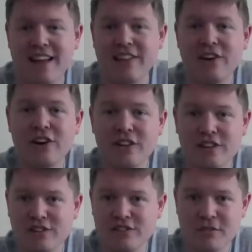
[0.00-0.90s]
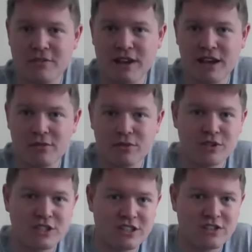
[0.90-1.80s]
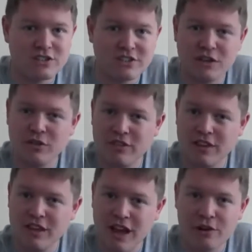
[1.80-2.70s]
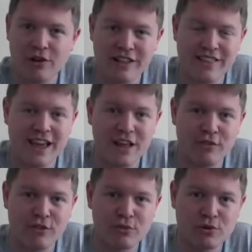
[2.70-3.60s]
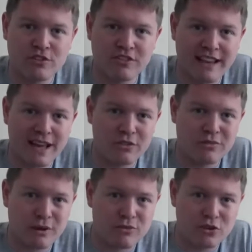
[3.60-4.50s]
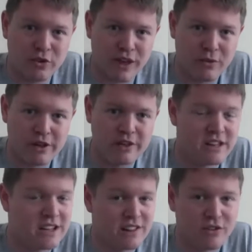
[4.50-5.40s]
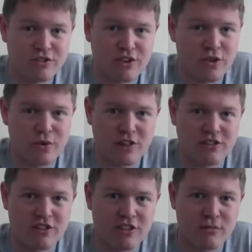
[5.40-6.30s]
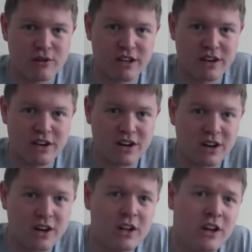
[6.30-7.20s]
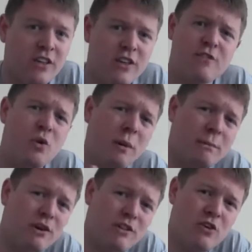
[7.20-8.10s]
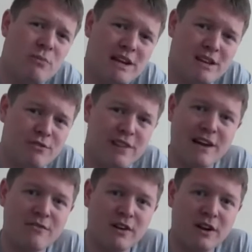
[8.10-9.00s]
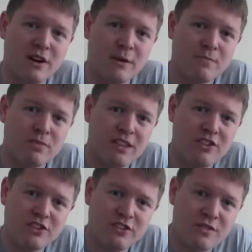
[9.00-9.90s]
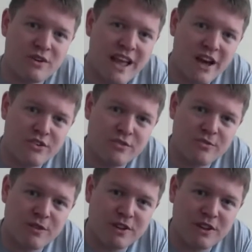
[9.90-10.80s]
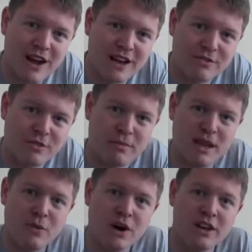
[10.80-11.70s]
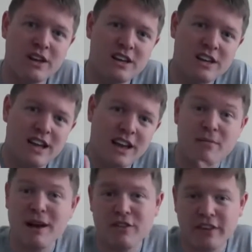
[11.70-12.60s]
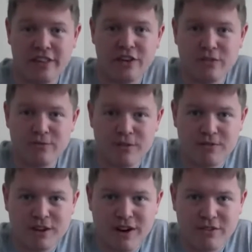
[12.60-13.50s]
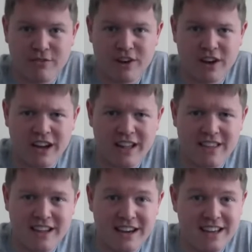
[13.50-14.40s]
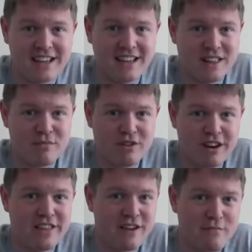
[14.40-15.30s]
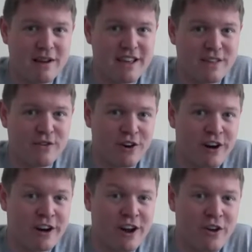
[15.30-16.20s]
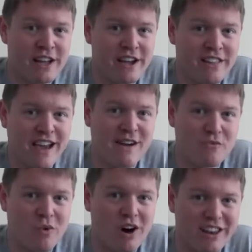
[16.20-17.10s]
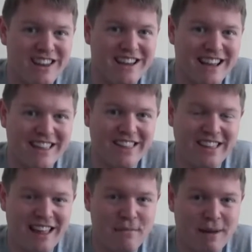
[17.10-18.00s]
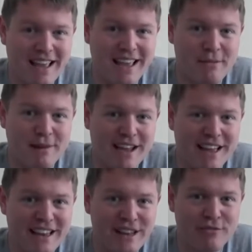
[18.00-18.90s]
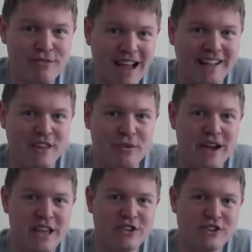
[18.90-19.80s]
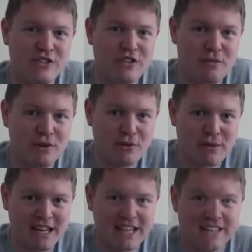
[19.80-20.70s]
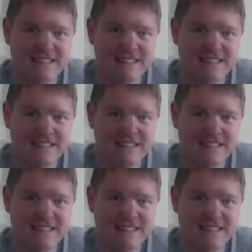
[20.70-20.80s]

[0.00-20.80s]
and there are still some available, which is interesting. We'll see how long it takes for them all to sell out, and I'm sure they will. There is no question, it's a brilliant car. So you've got 1.2 million for the LaFerrari, just over 850 grand for the P1, and about 650 grand for the 918. It's a pretty tough place. If you're only going to have one, I can see that playing a little factor where you choose to put your money.